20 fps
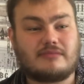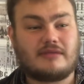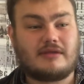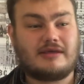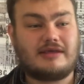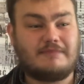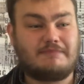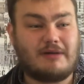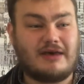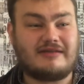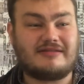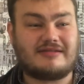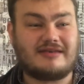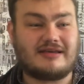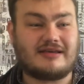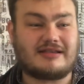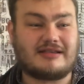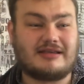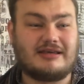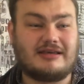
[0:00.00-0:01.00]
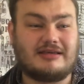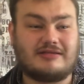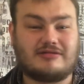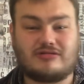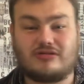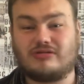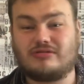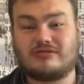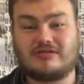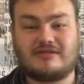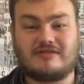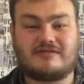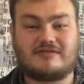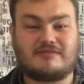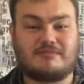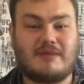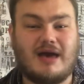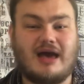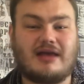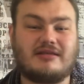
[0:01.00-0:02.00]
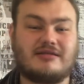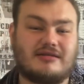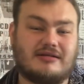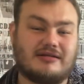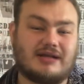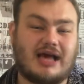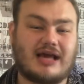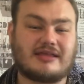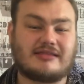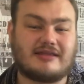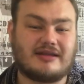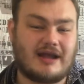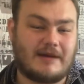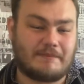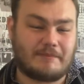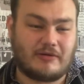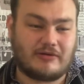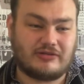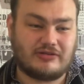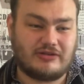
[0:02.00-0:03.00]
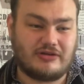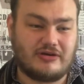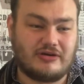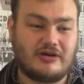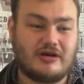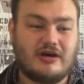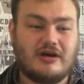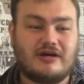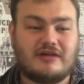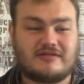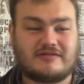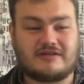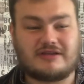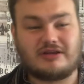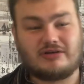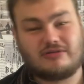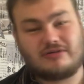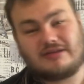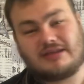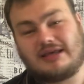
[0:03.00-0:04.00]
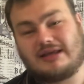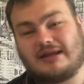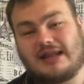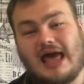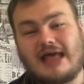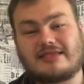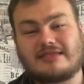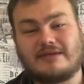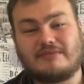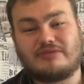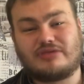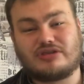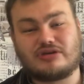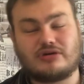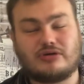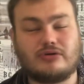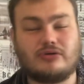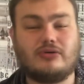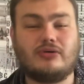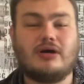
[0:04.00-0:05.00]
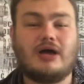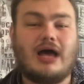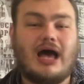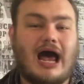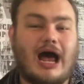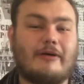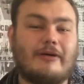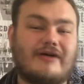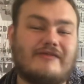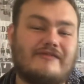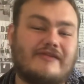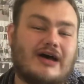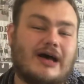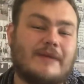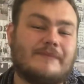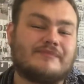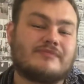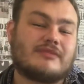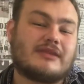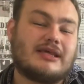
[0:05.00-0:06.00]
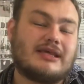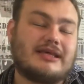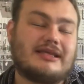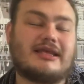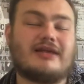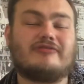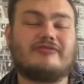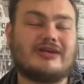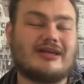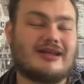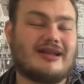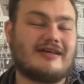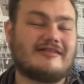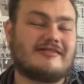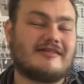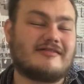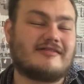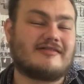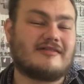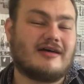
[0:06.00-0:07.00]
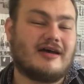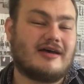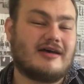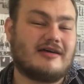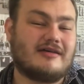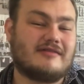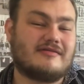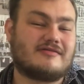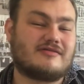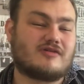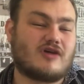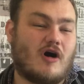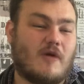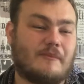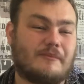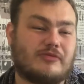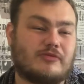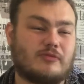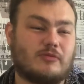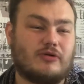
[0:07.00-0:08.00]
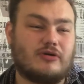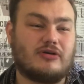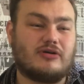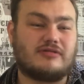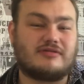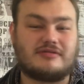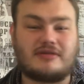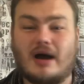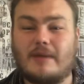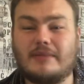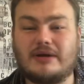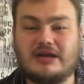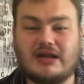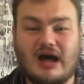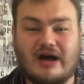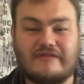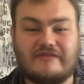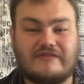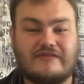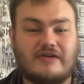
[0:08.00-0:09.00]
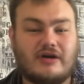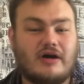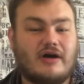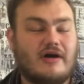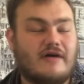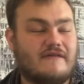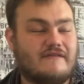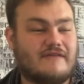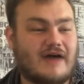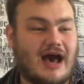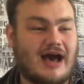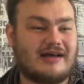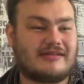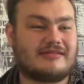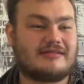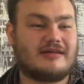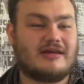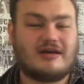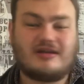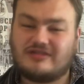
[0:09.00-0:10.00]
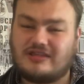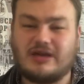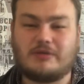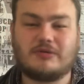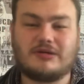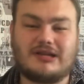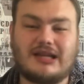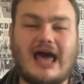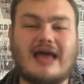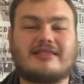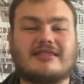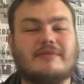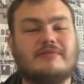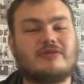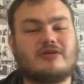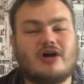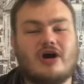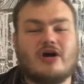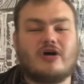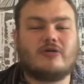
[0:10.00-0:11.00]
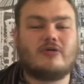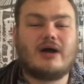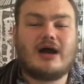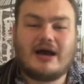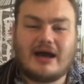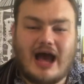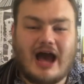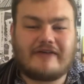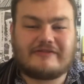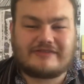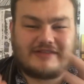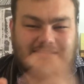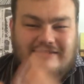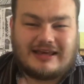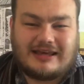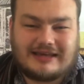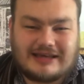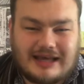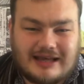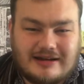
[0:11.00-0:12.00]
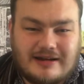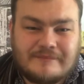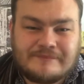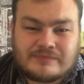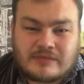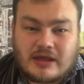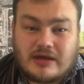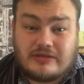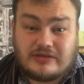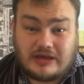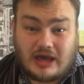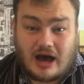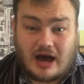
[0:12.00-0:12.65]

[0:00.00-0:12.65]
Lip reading: He basically told his men to lighten up on the security and let them through. However, he didn't realize his cops were dumb enough that they would let them go after taking the